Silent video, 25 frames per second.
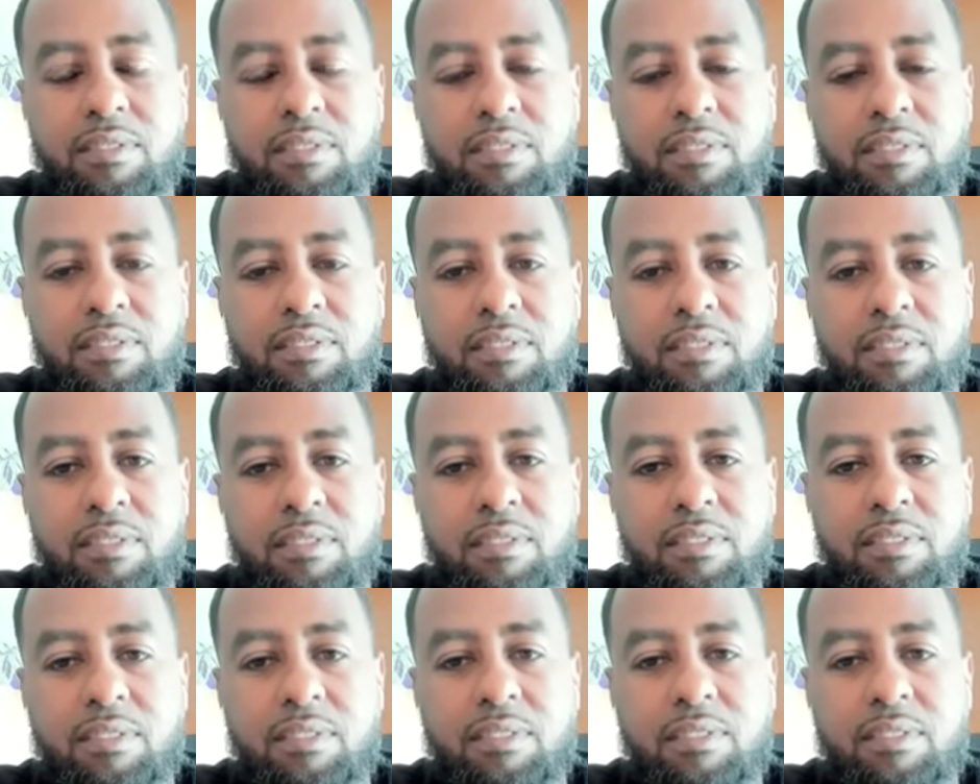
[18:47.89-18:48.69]

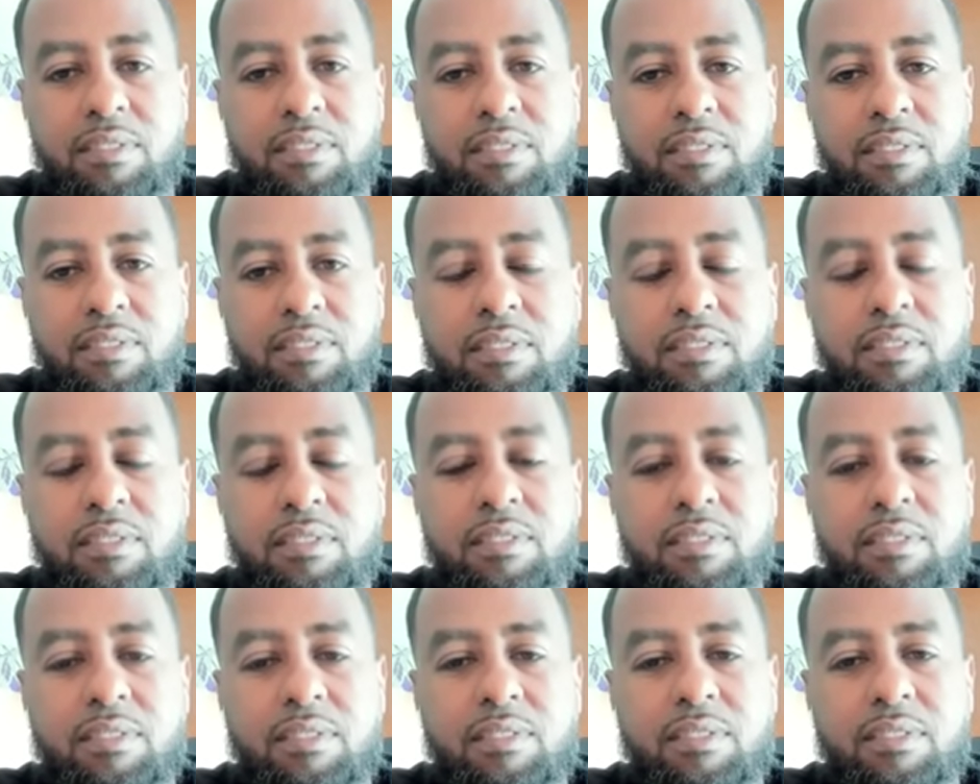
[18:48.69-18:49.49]

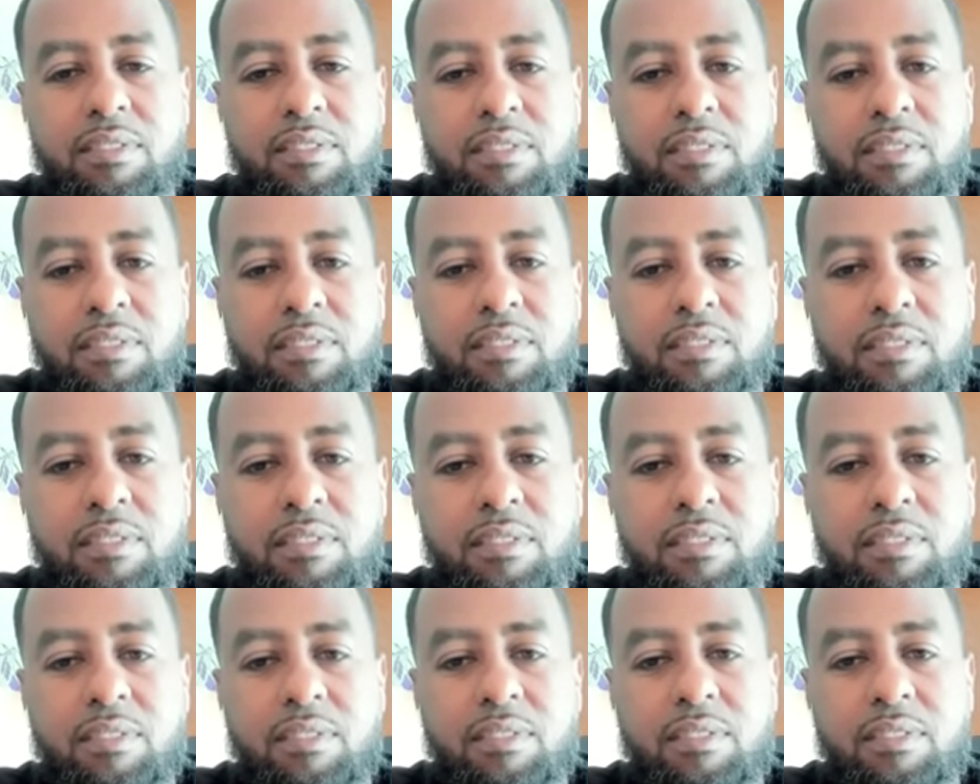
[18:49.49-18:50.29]

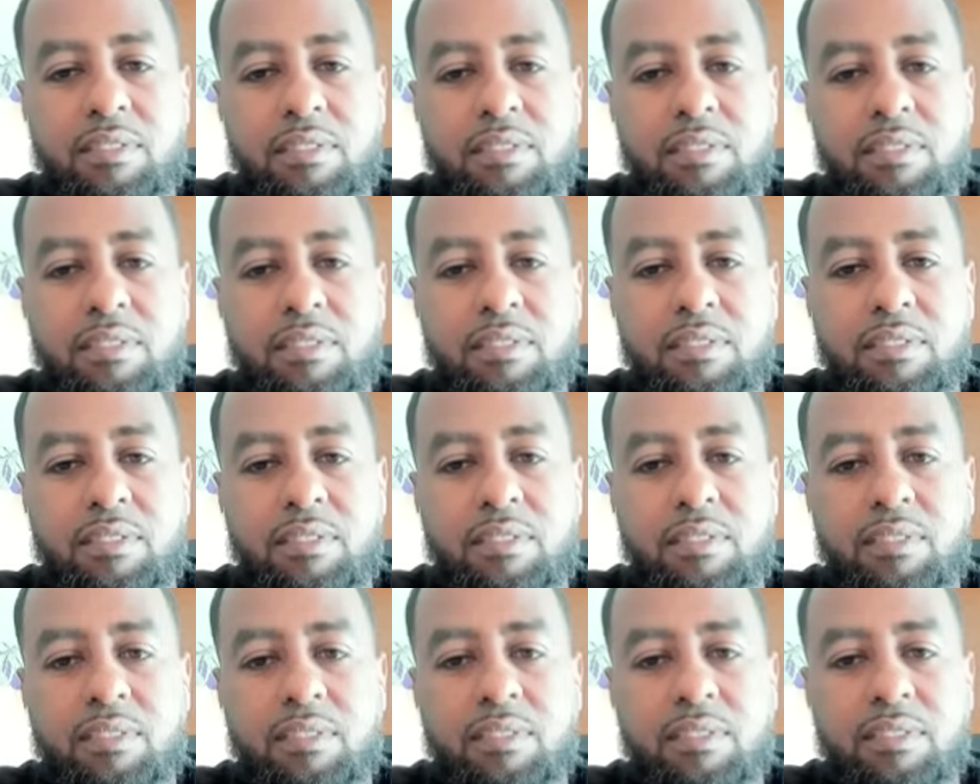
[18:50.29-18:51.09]

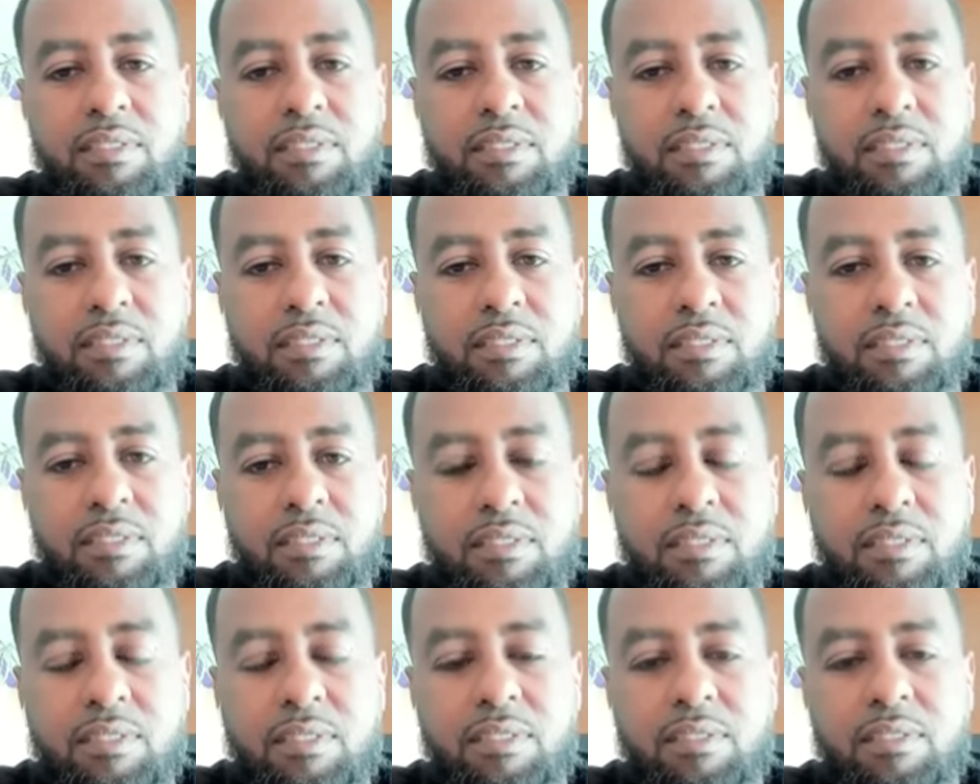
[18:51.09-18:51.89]

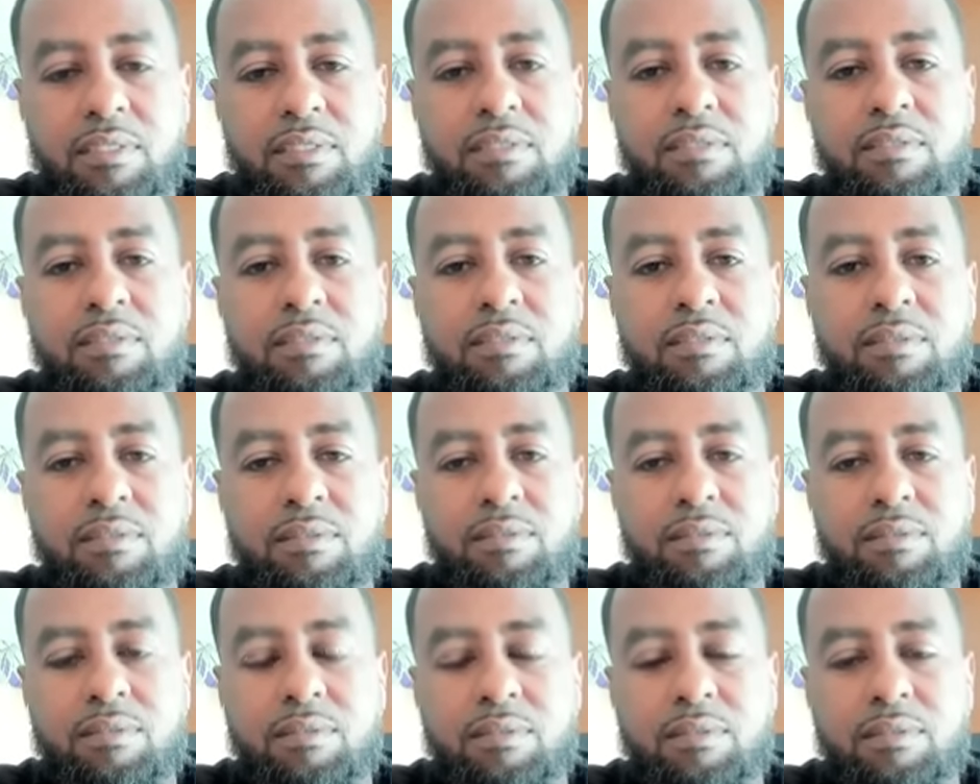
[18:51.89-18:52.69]

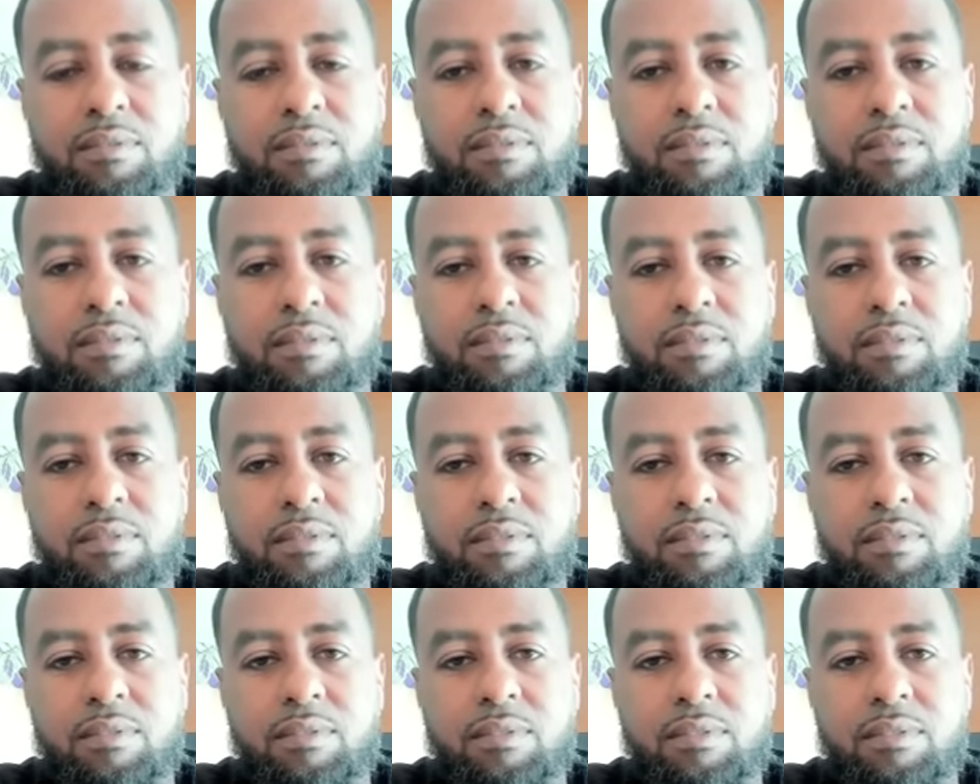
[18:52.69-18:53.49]

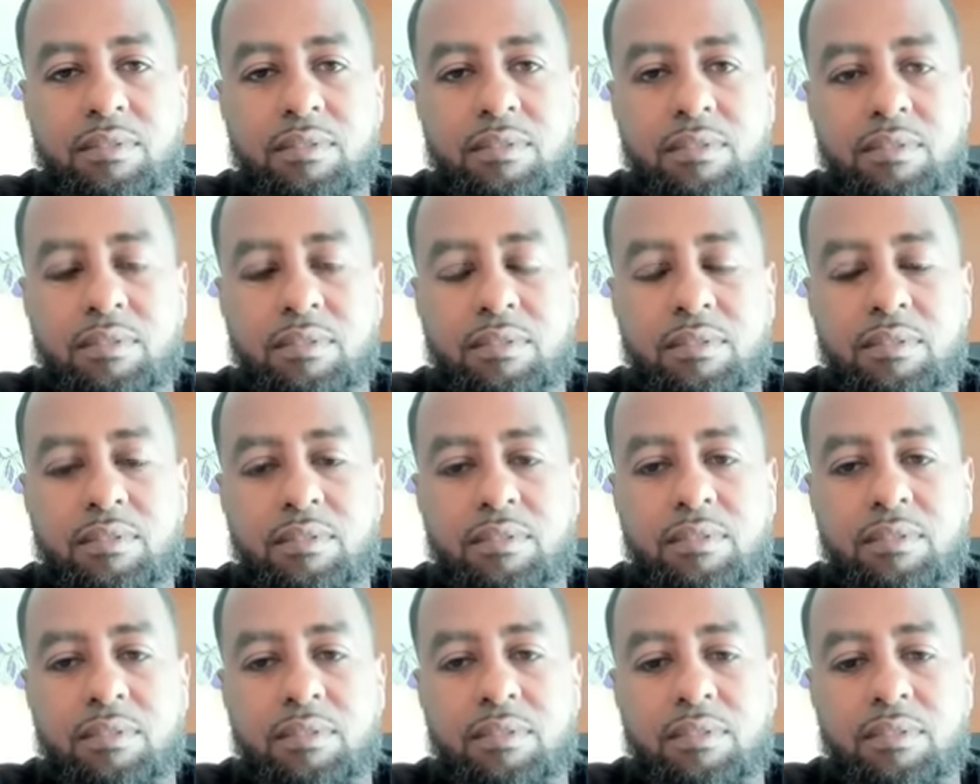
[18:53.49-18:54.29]

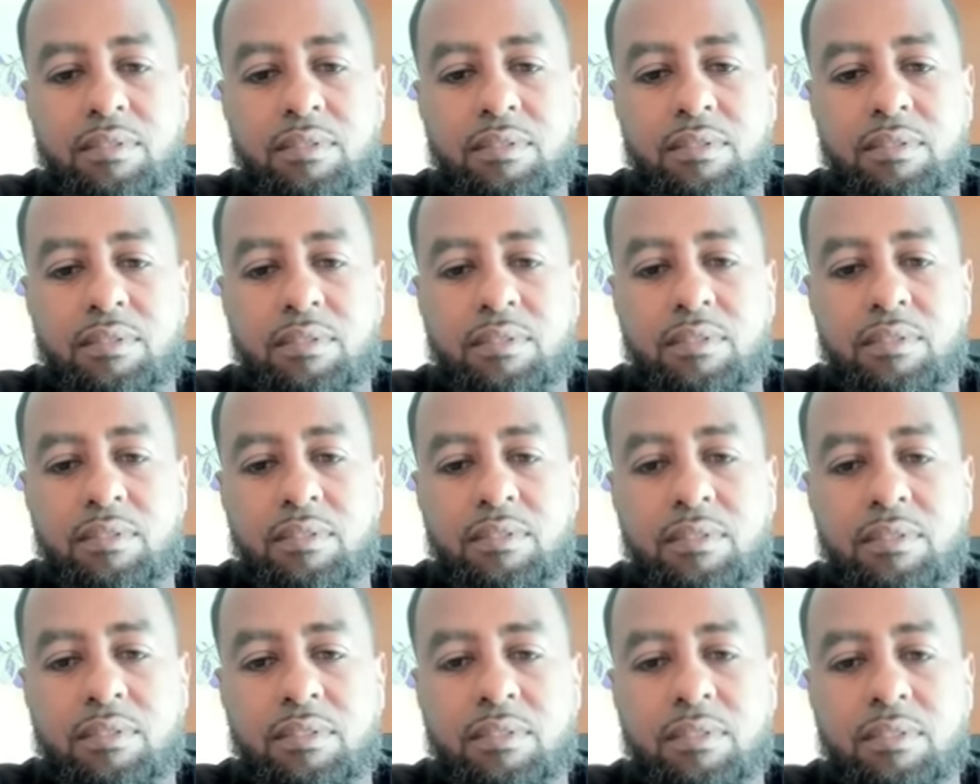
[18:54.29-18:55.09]

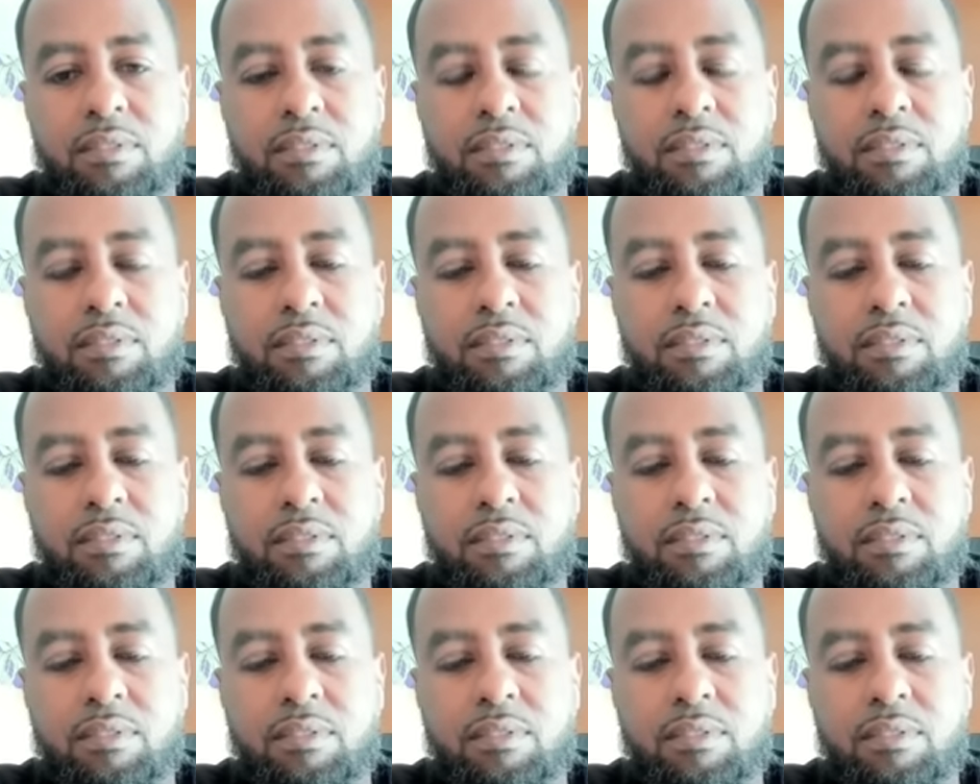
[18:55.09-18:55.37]
No words are spoken by the person on screen.